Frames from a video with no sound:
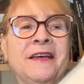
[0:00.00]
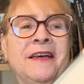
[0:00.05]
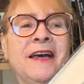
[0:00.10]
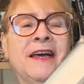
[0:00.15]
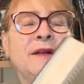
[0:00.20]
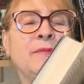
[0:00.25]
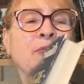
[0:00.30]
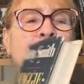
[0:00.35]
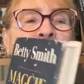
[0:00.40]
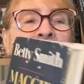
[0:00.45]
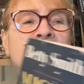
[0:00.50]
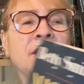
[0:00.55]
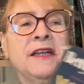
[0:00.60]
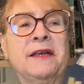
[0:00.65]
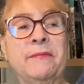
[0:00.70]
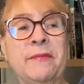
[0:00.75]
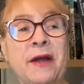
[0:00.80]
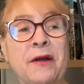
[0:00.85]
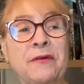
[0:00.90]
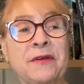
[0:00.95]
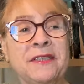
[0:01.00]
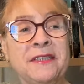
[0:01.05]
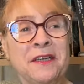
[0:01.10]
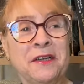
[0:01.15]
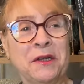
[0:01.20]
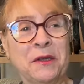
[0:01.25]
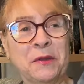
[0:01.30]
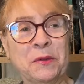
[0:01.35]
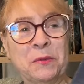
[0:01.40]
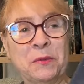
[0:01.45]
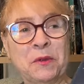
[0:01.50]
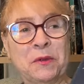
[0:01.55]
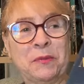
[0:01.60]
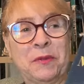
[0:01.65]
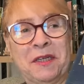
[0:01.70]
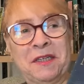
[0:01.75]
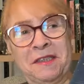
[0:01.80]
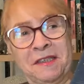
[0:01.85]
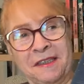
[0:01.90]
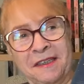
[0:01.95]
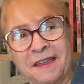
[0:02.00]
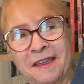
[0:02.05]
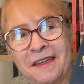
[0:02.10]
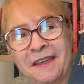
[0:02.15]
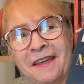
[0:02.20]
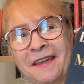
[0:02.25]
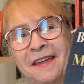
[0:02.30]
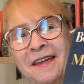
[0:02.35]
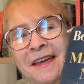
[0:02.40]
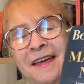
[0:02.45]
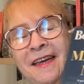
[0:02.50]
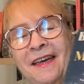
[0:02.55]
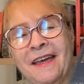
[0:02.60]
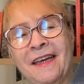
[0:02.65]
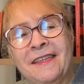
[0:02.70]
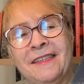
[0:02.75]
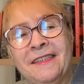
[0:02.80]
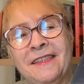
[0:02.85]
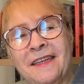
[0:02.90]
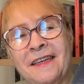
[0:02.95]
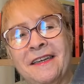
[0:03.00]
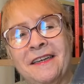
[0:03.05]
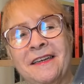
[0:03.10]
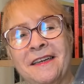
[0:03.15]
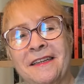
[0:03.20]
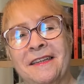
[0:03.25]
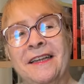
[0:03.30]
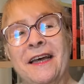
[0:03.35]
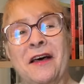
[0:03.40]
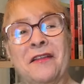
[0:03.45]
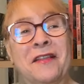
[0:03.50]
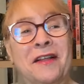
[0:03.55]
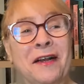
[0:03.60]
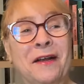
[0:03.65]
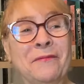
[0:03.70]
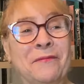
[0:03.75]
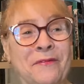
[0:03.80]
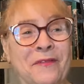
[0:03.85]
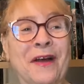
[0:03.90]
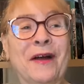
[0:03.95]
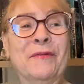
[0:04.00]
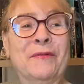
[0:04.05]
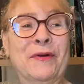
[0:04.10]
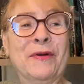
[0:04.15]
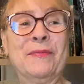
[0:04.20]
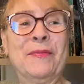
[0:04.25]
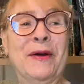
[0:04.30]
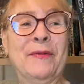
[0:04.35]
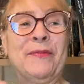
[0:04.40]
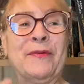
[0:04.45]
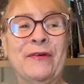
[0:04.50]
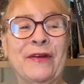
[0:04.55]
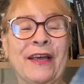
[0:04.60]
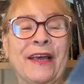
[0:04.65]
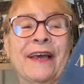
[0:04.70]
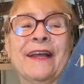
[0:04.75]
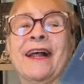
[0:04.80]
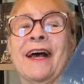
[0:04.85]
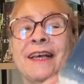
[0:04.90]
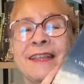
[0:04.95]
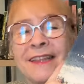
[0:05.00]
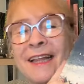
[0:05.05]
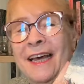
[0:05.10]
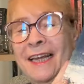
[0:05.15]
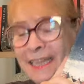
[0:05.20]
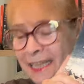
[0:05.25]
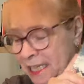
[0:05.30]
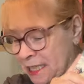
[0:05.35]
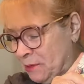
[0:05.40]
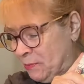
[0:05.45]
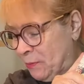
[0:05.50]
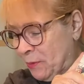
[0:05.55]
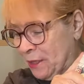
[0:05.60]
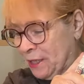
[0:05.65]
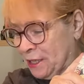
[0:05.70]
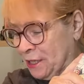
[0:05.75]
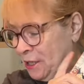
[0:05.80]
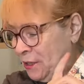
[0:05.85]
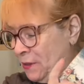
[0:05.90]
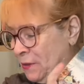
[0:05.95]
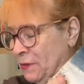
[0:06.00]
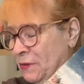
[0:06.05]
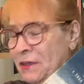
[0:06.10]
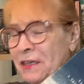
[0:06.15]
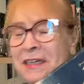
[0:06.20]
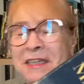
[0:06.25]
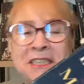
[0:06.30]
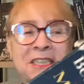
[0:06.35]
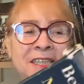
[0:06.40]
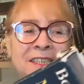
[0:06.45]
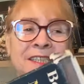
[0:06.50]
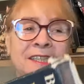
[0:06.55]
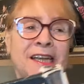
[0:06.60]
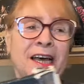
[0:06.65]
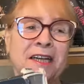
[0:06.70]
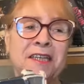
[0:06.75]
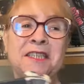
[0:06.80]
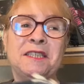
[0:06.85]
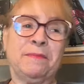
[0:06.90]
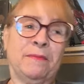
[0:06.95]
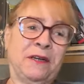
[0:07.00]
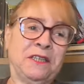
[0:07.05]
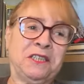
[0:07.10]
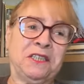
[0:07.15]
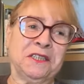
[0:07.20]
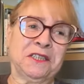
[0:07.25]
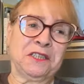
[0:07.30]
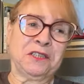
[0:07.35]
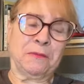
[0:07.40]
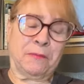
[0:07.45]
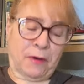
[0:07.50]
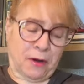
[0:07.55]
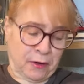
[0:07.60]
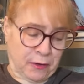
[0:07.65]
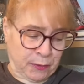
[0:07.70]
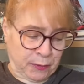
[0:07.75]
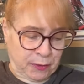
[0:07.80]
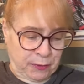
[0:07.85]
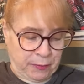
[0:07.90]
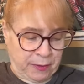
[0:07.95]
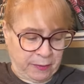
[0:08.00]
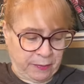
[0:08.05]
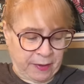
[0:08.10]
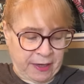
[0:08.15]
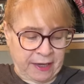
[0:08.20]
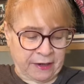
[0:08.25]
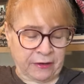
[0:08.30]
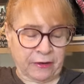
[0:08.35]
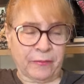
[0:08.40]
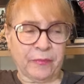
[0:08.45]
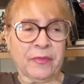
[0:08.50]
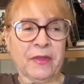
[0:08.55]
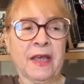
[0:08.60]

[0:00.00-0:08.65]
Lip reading: And in Brooklyn, he marries another woman. It's, now that I'm remembering it, I like this book too, just not as much as Tomorrow Will Be Better.